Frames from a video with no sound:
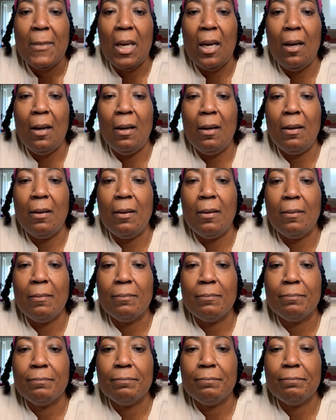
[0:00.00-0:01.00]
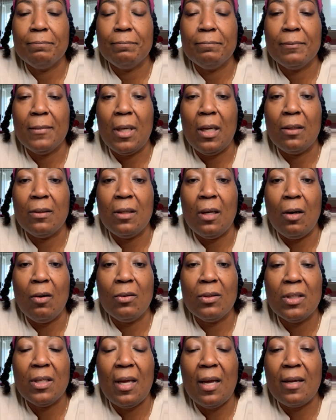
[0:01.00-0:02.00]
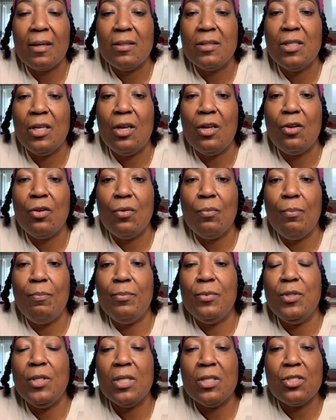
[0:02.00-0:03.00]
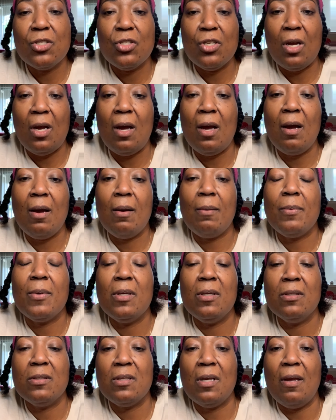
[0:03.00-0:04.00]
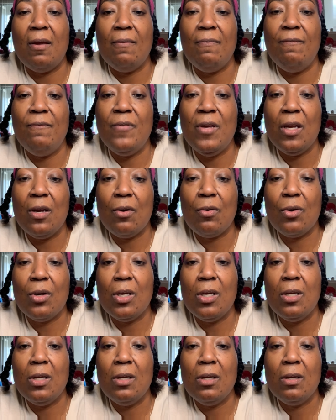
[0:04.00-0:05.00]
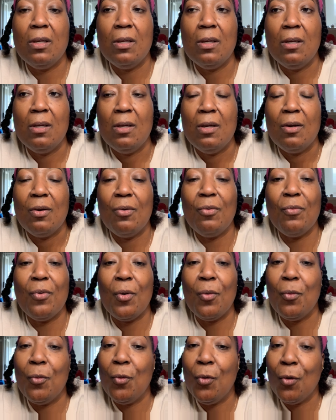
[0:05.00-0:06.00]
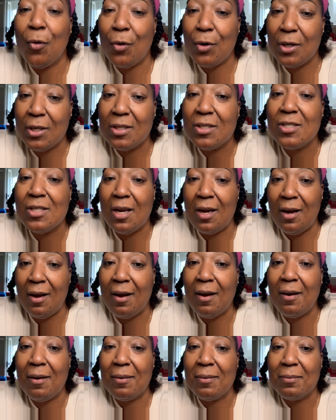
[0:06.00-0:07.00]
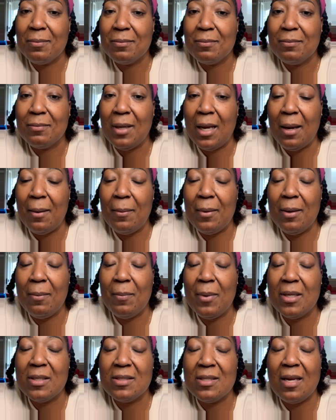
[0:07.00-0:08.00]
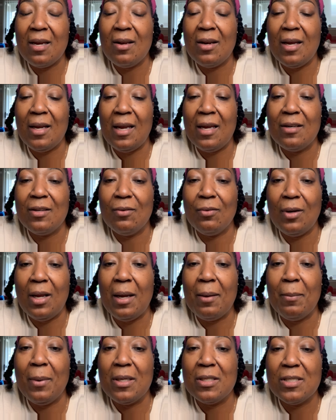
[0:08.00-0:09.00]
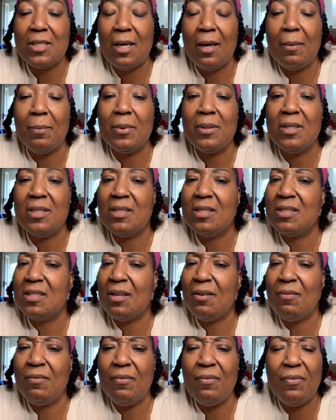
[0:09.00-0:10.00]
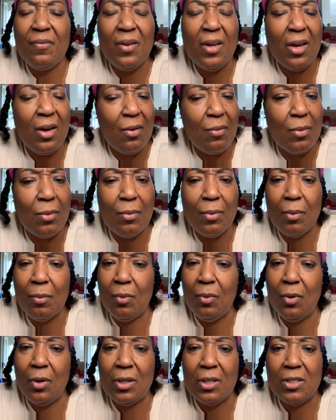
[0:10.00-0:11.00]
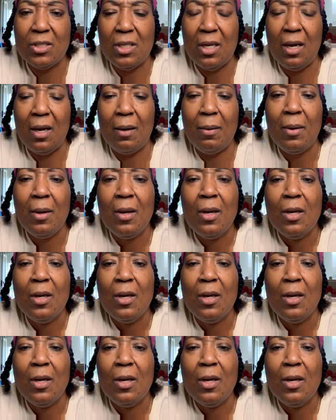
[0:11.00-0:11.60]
The only thing I can tell you, this job is a very rewarding job. It may sound like I don't like my job, but it is a very rewarding job,